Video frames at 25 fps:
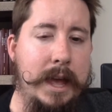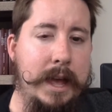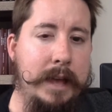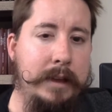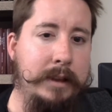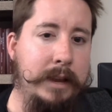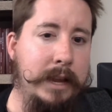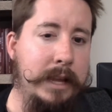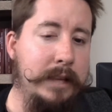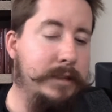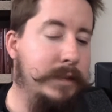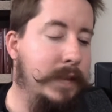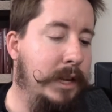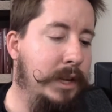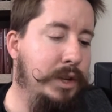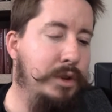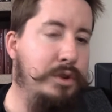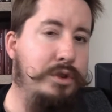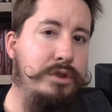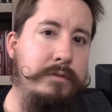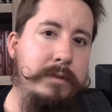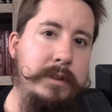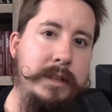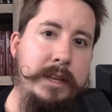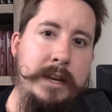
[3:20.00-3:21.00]
And it's
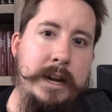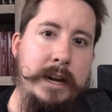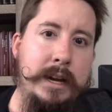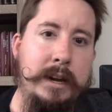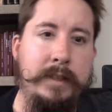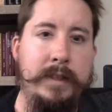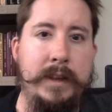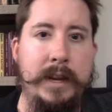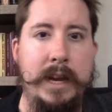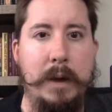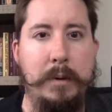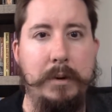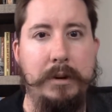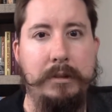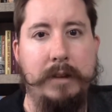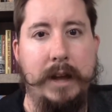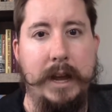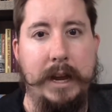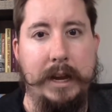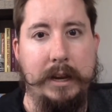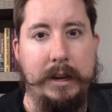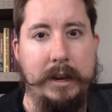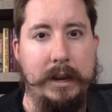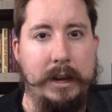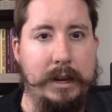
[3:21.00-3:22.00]
not usually the kind of thing I would
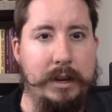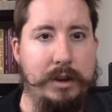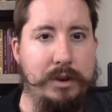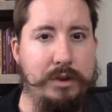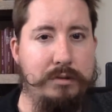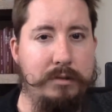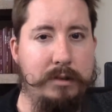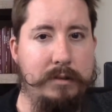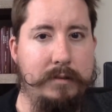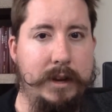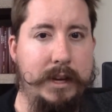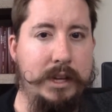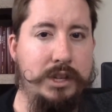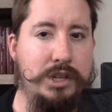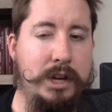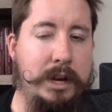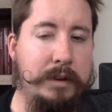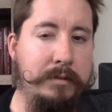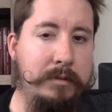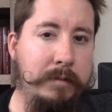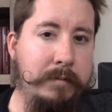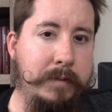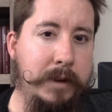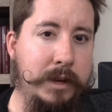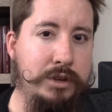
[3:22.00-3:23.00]
like. I usually like
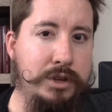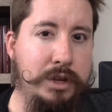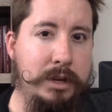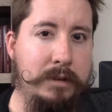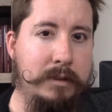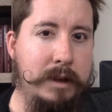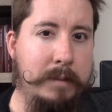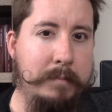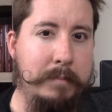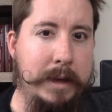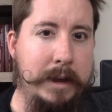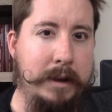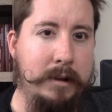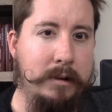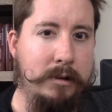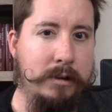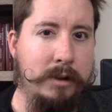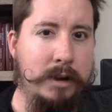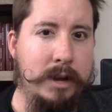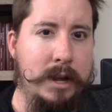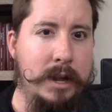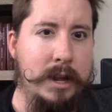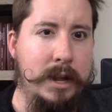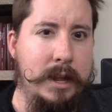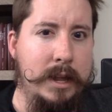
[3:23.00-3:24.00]
genre fiction a lot
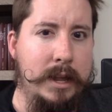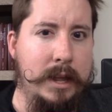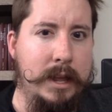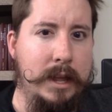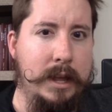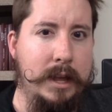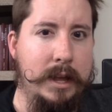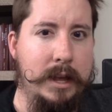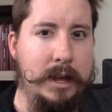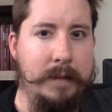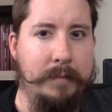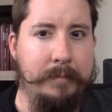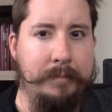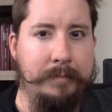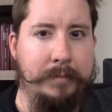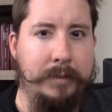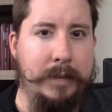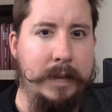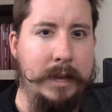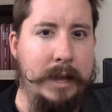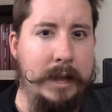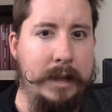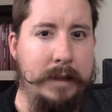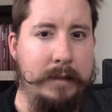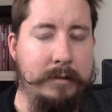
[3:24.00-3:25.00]
better.
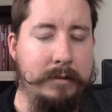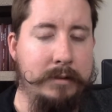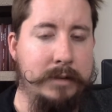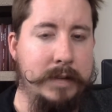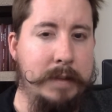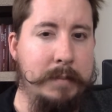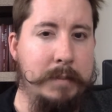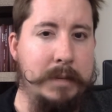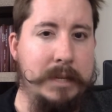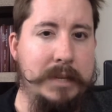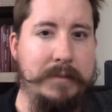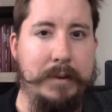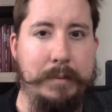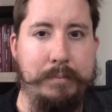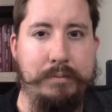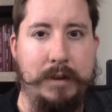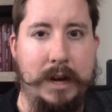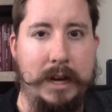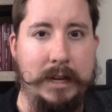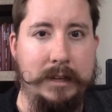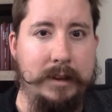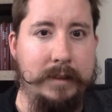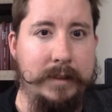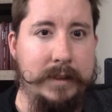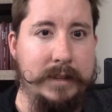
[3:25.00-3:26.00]
Um, and there's not much of a
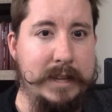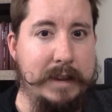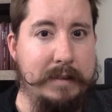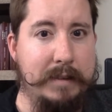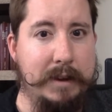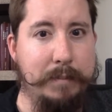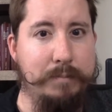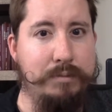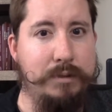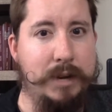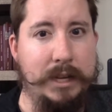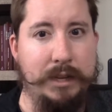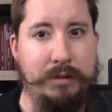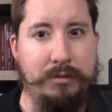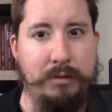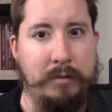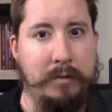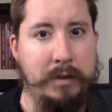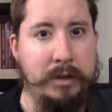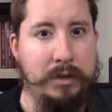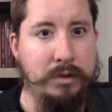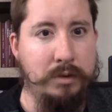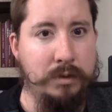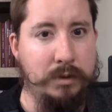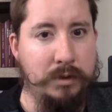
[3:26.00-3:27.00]
plot to this. I like
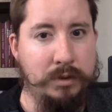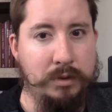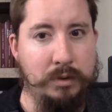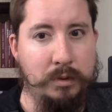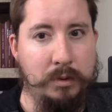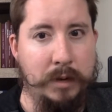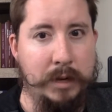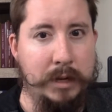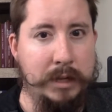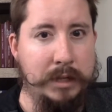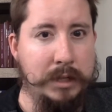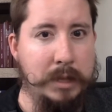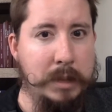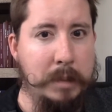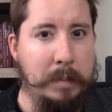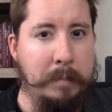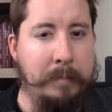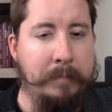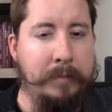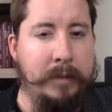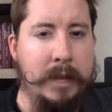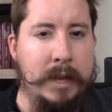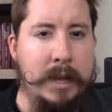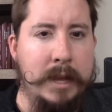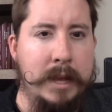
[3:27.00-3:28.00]
plot-driven short stories.
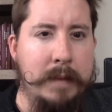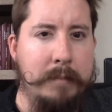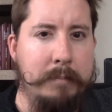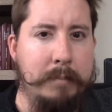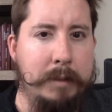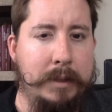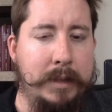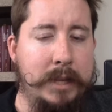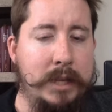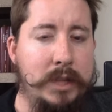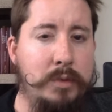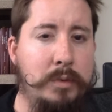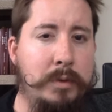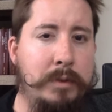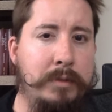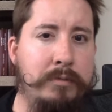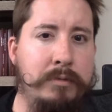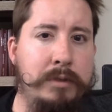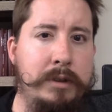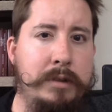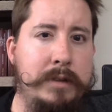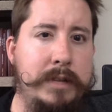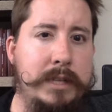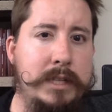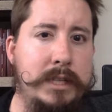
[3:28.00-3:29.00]
But this
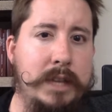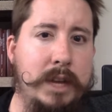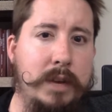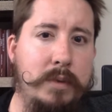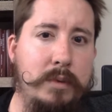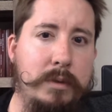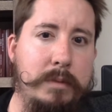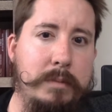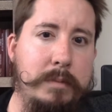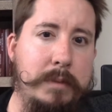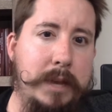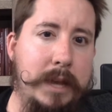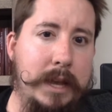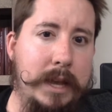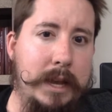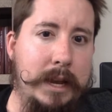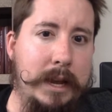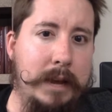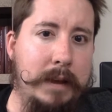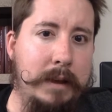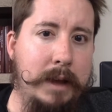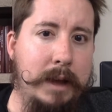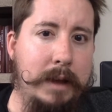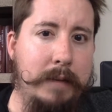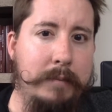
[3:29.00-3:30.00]
one really stuck with me,
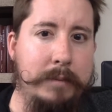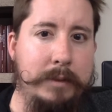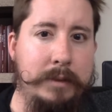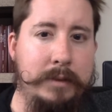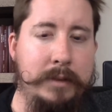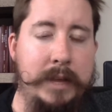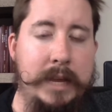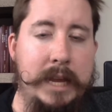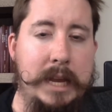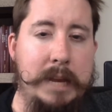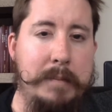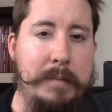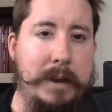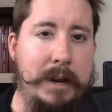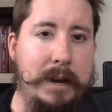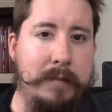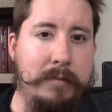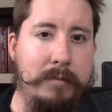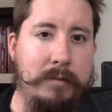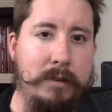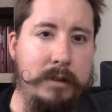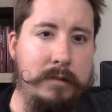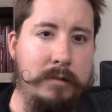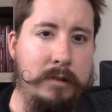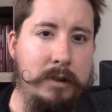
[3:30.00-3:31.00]
and I, have been thinking
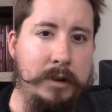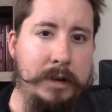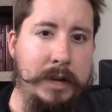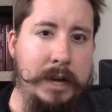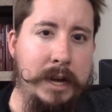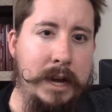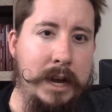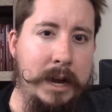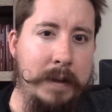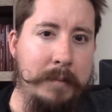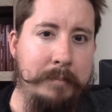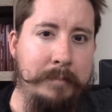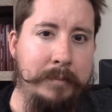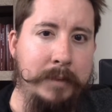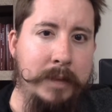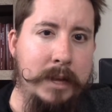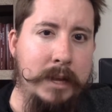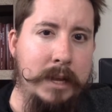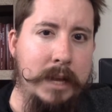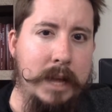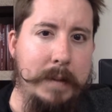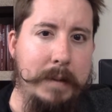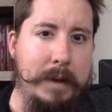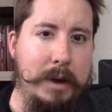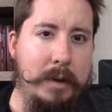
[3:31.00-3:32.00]
about it for a long time,
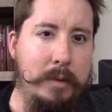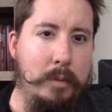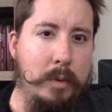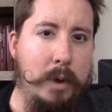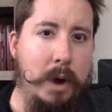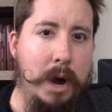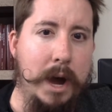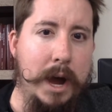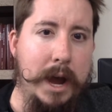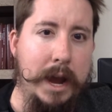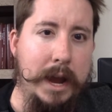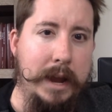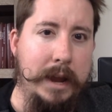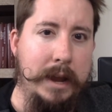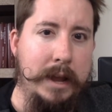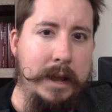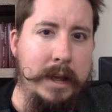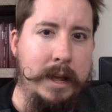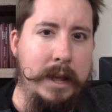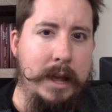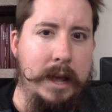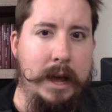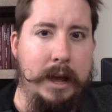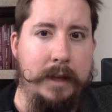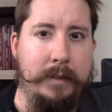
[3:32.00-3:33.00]
about why.
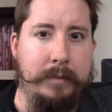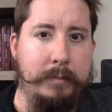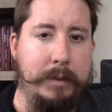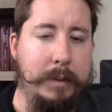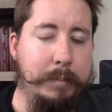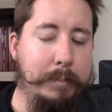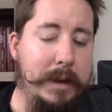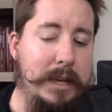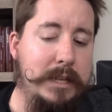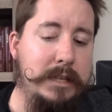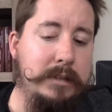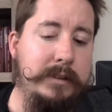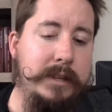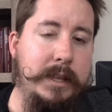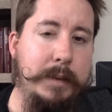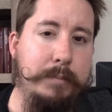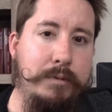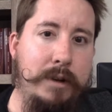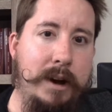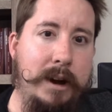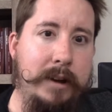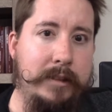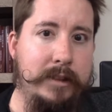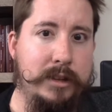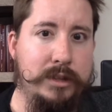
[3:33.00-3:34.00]
Uh, the, basically,
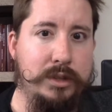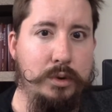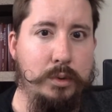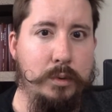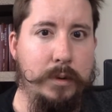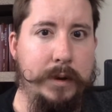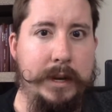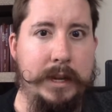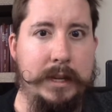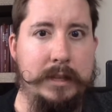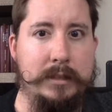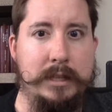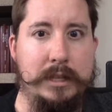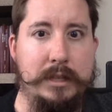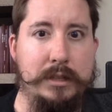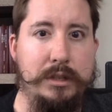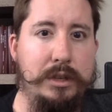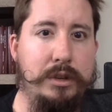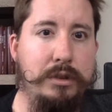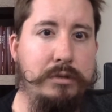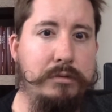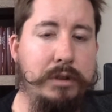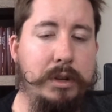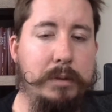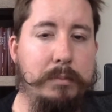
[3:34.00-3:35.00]
the plot of the story is
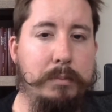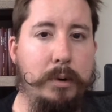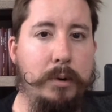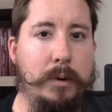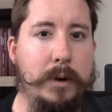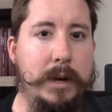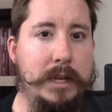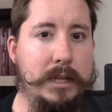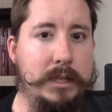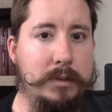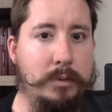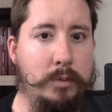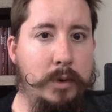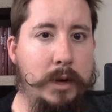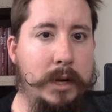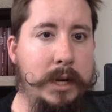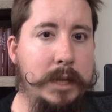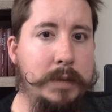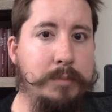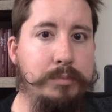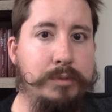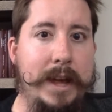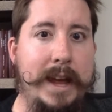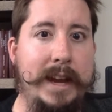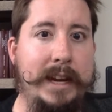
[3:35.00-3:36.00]
these two little boys,
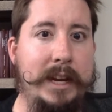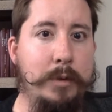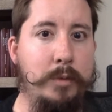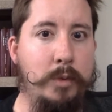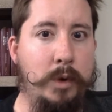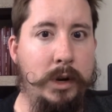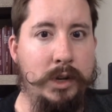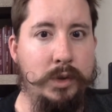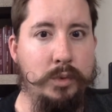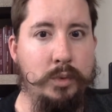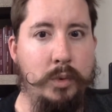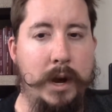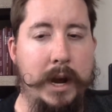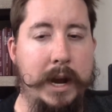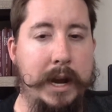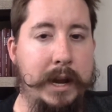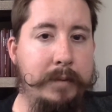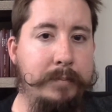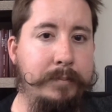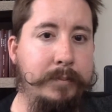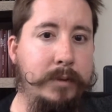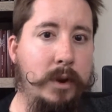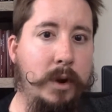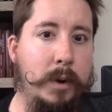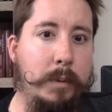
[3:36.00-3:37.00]
one is black and one is
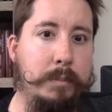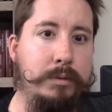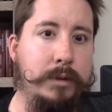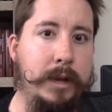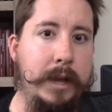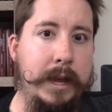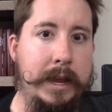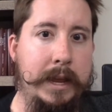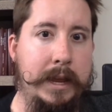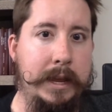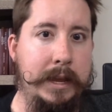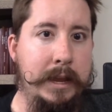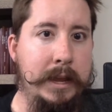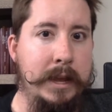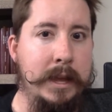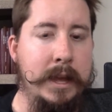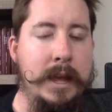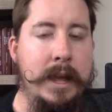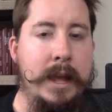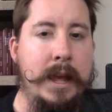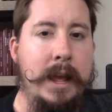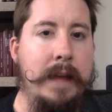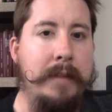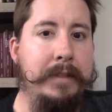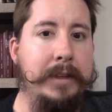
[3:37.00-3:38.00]
white, are playing
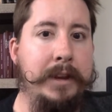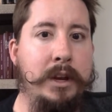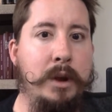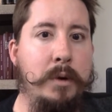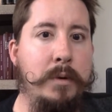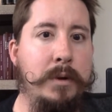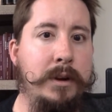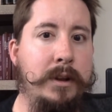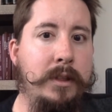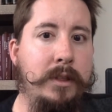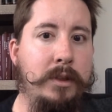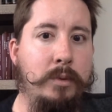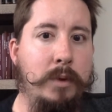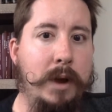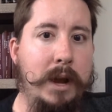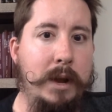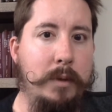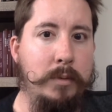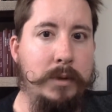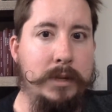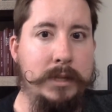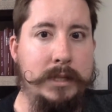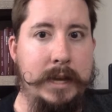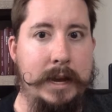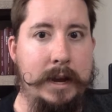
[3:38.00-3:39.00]
and they go into the
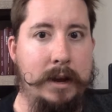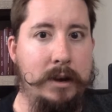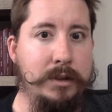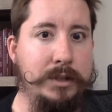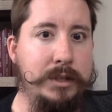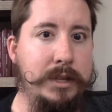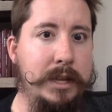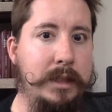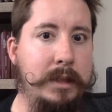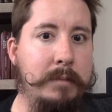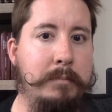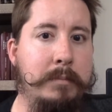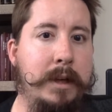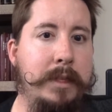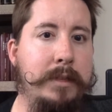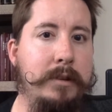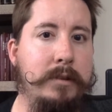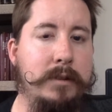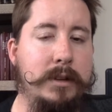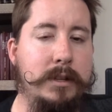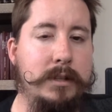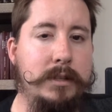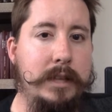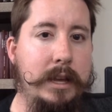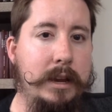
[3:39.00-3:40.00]
white one's house and the
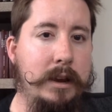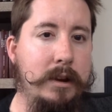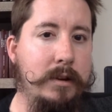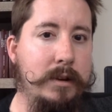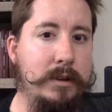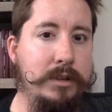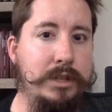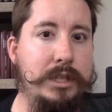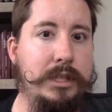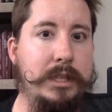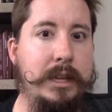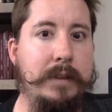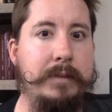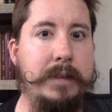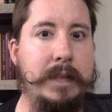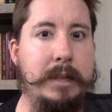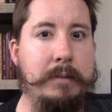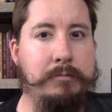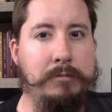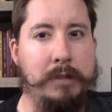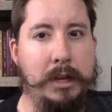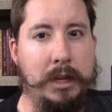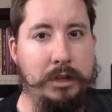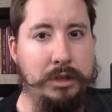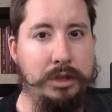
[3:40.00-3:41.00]
mother is there and she's
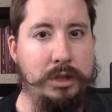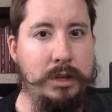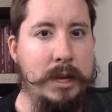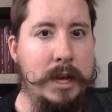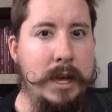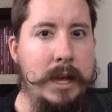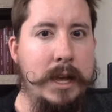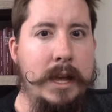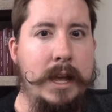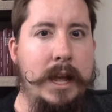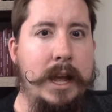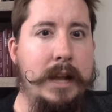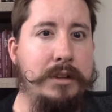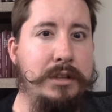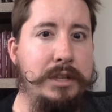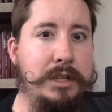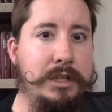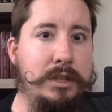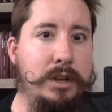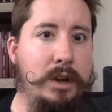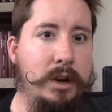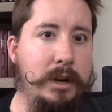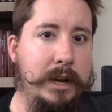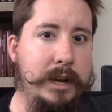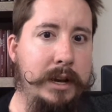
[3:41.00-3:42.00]
giving them lunch and
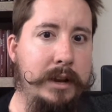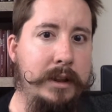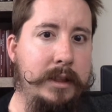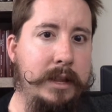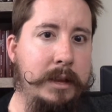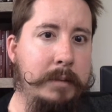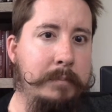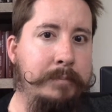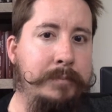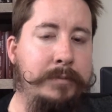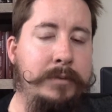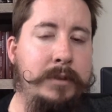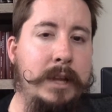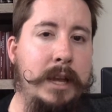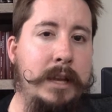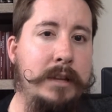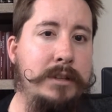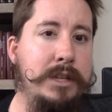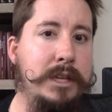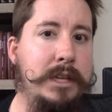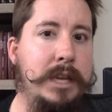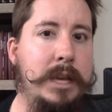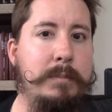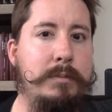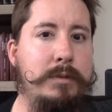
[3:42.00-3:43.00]
she's talking to them
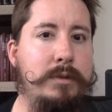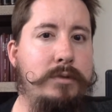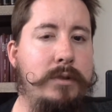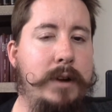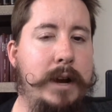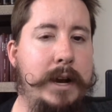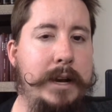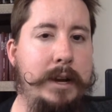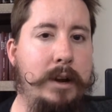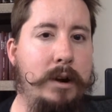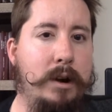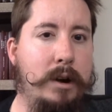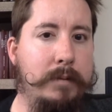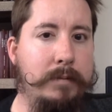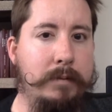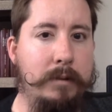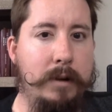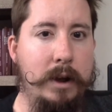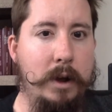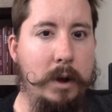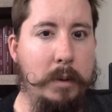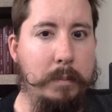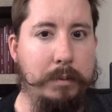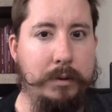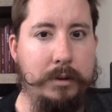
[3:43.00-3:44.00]
and she keeps trying to
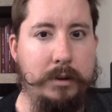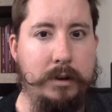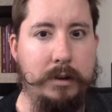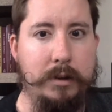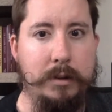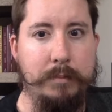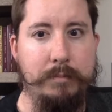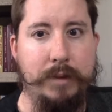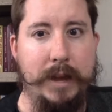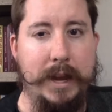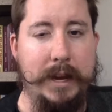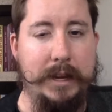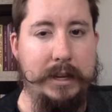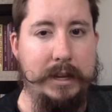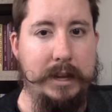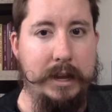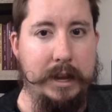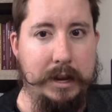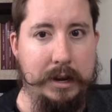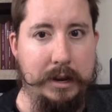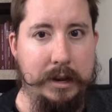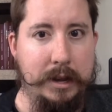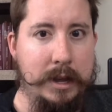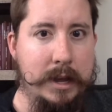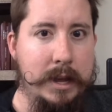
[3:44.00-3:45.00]
offer help to the
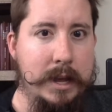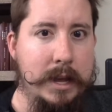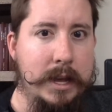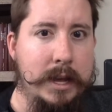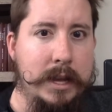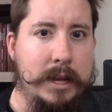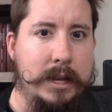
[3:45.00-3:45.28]
black kid